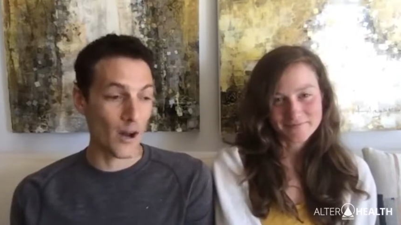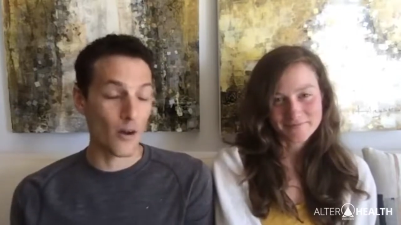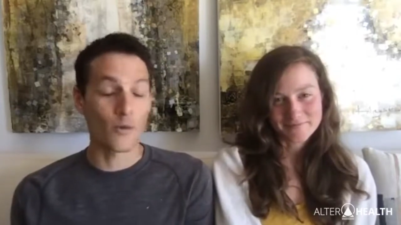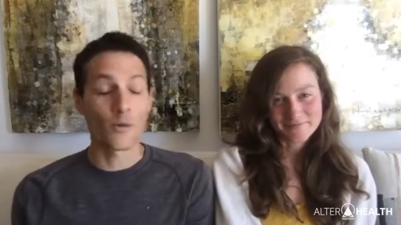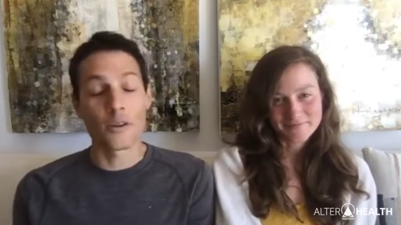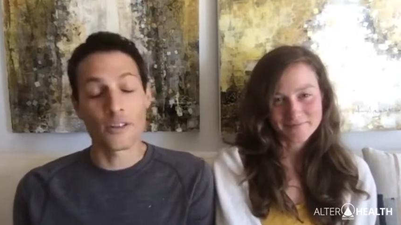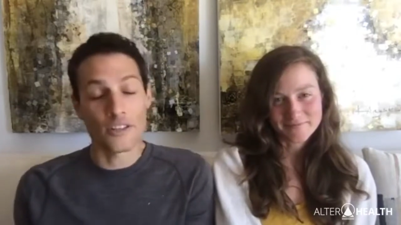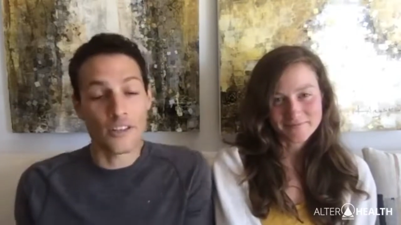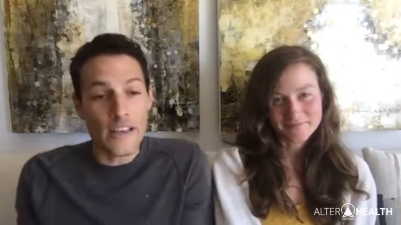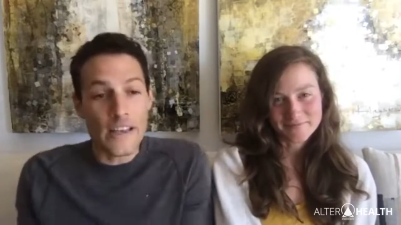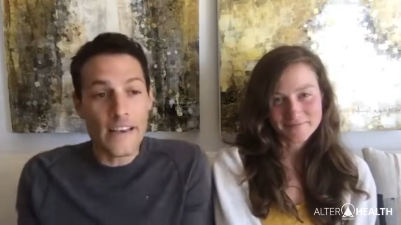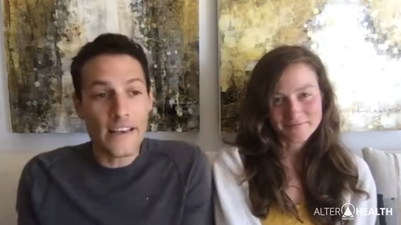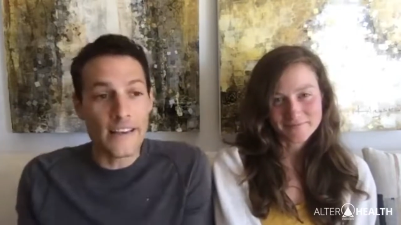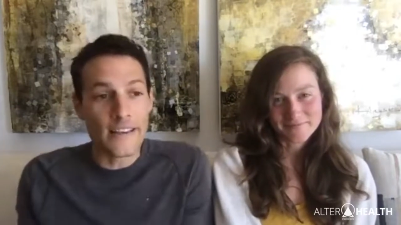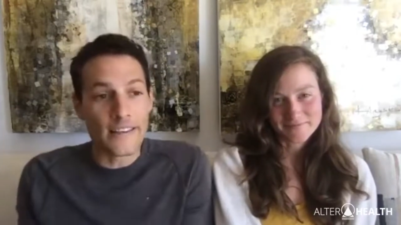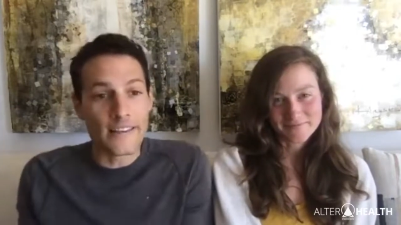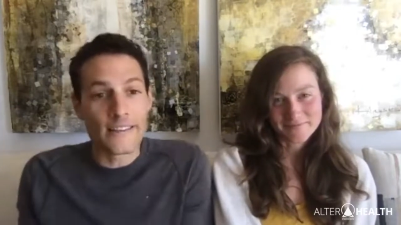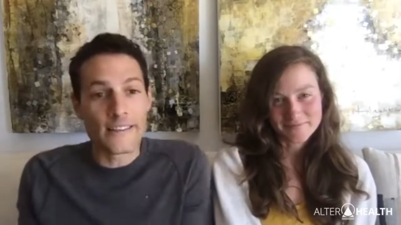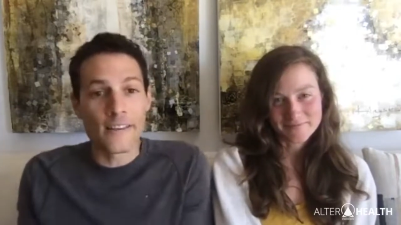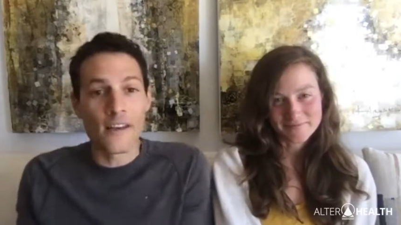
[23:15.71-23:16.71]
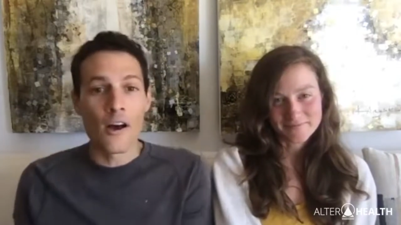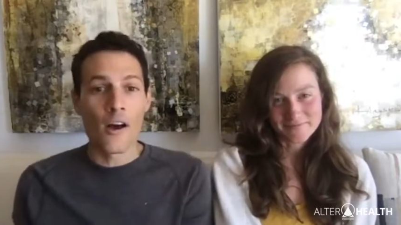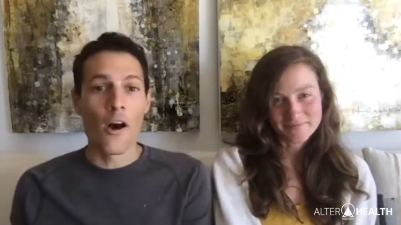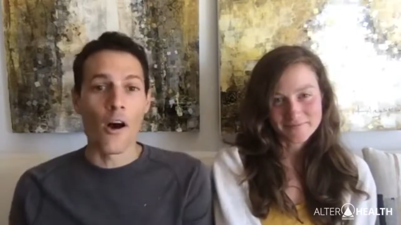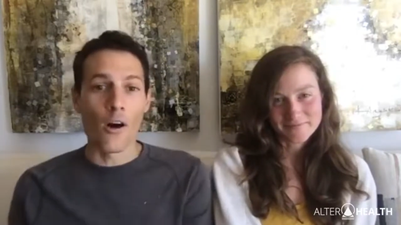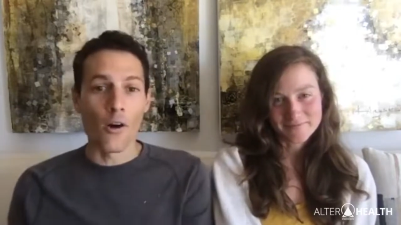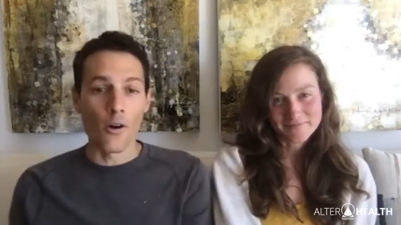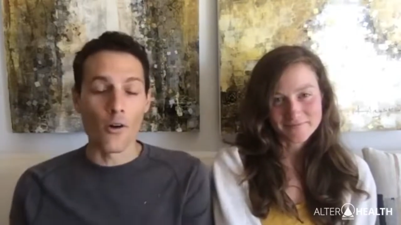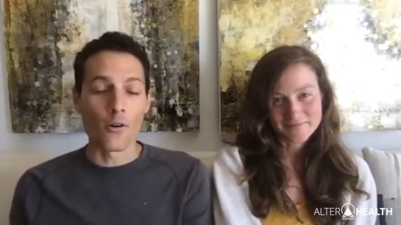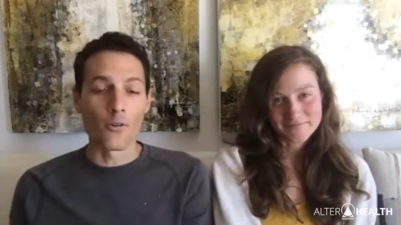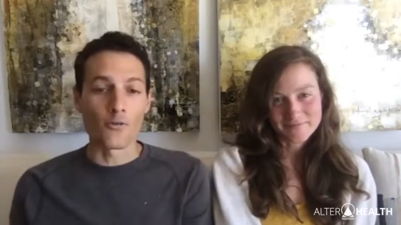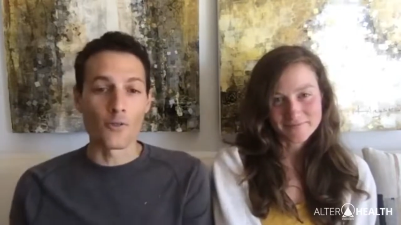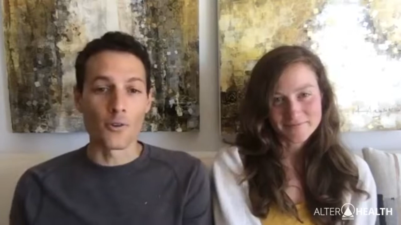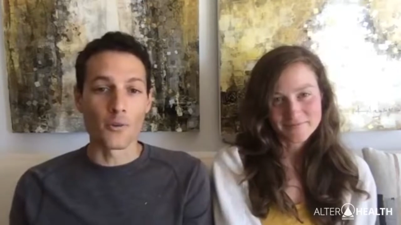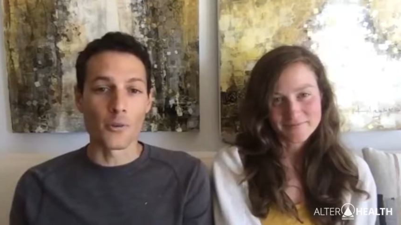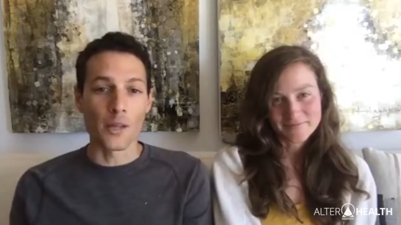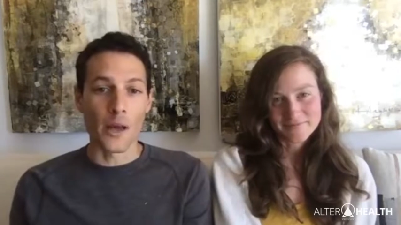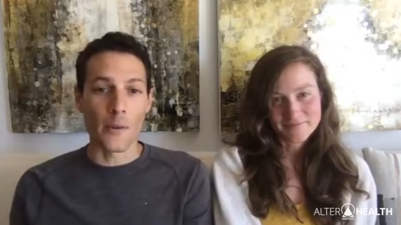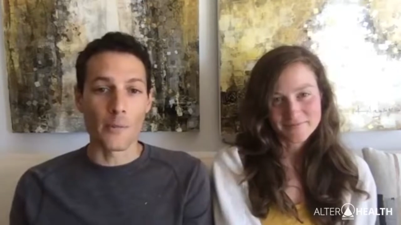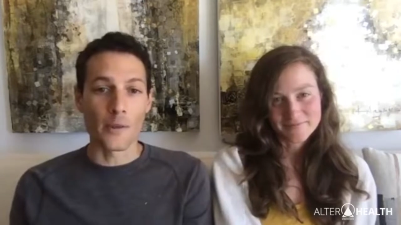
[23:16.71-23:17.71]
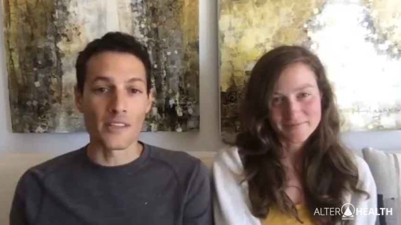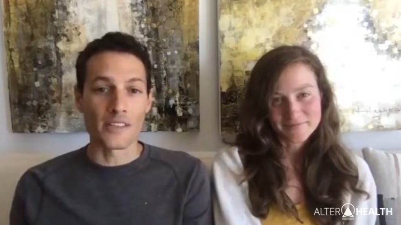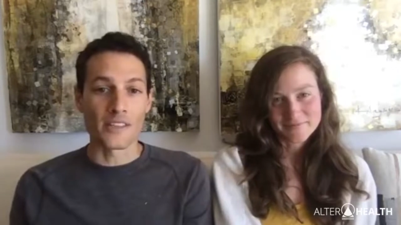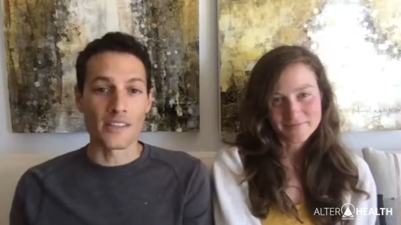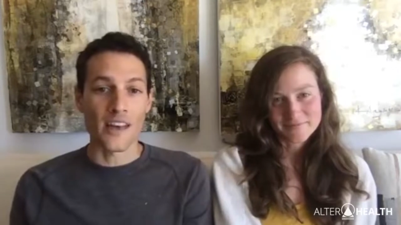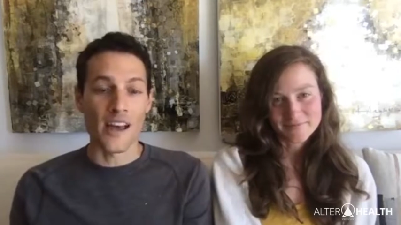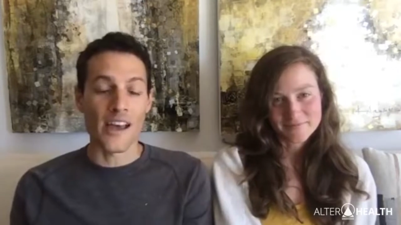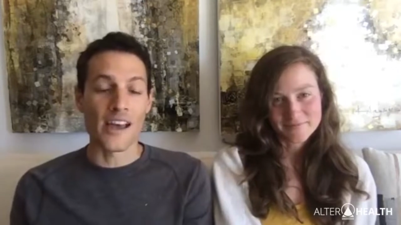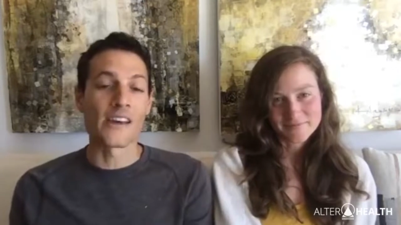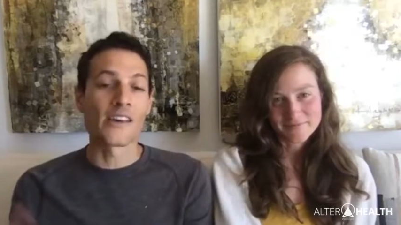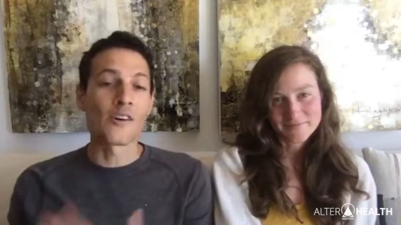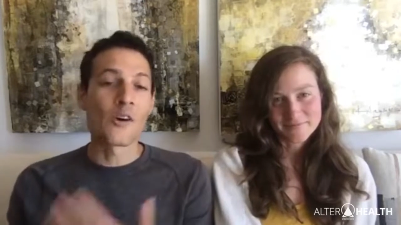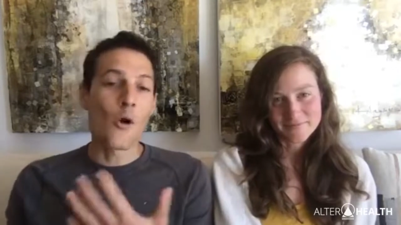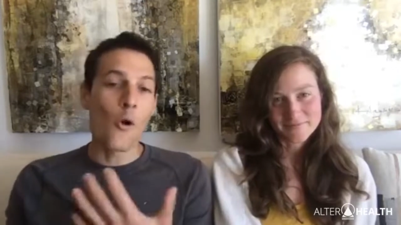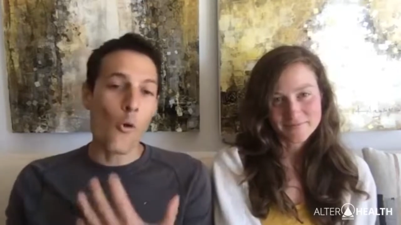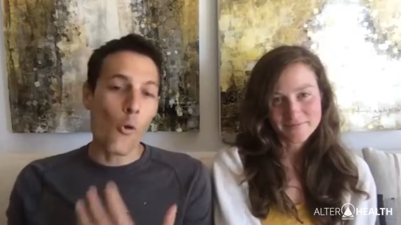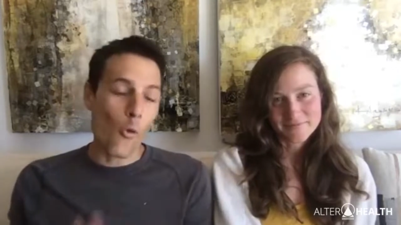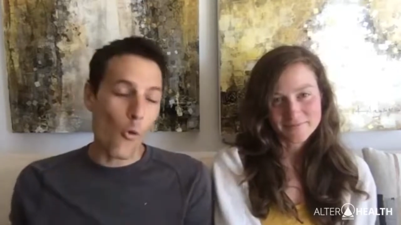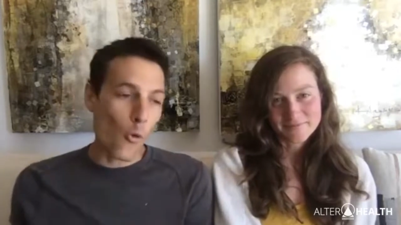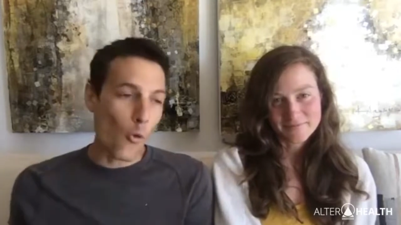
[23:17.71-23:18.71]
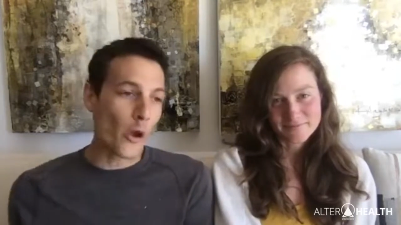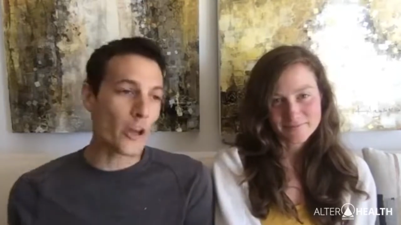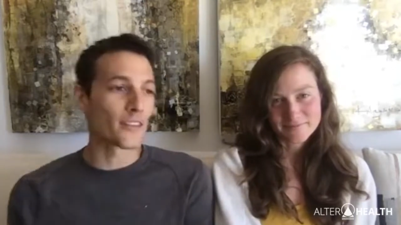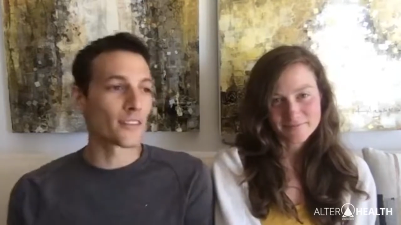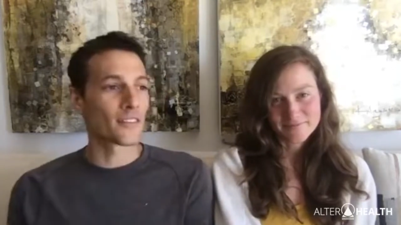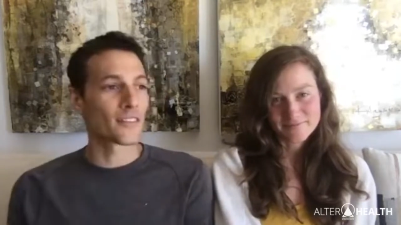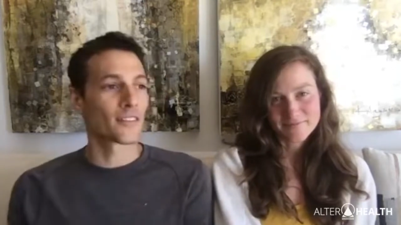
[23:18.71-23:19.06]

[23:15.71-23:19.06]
Speaker 1: which is a whole food plant-based diet with